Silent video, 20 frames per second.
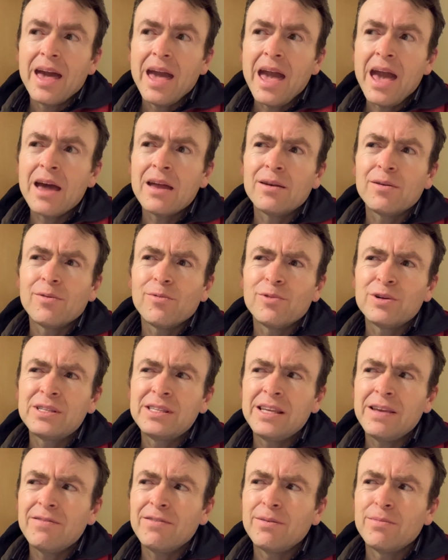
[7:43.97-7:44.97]
And what's
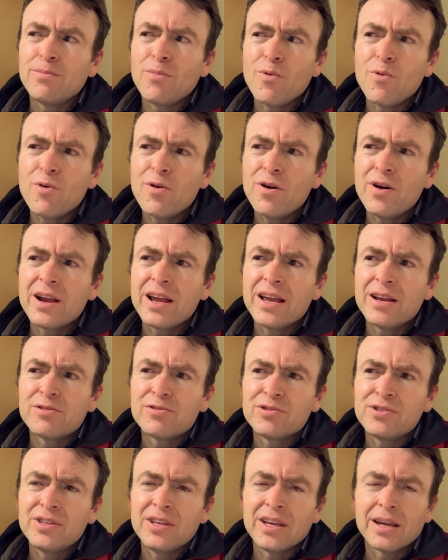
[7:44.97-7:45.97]
even more
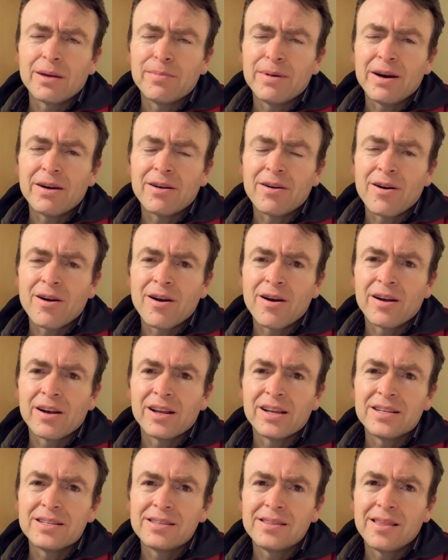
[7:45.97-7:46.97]
interesting about art
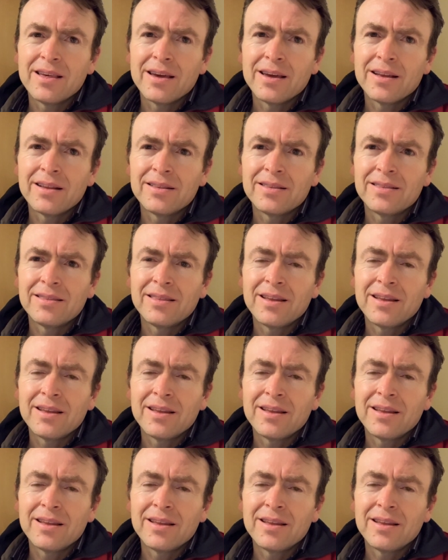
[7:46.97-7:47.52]
is that